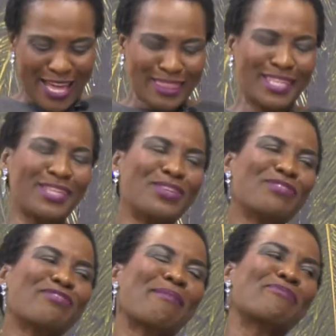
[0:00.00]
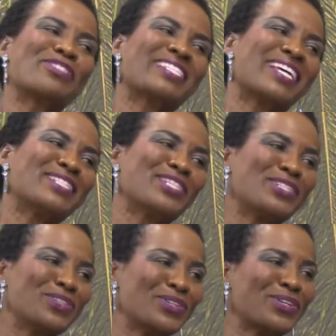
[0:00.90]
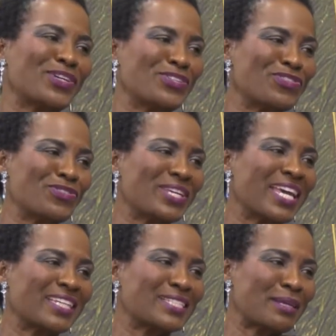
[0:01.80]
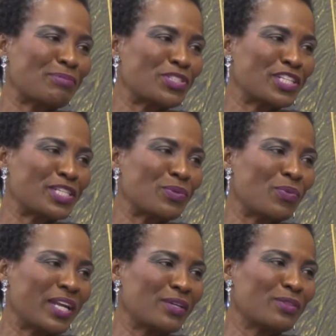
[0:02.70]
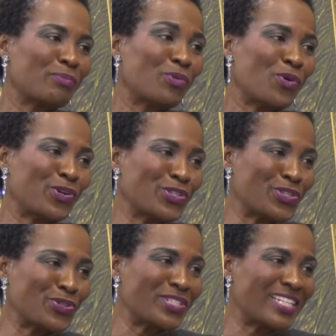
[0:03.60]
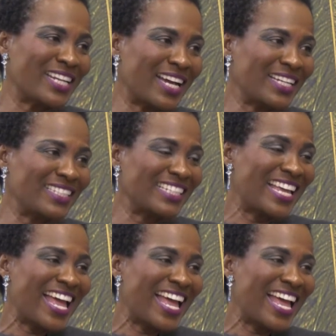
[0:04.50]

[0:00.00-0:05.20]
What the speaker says: I think you've represented your country exceptionally well on the Paula Show tonight.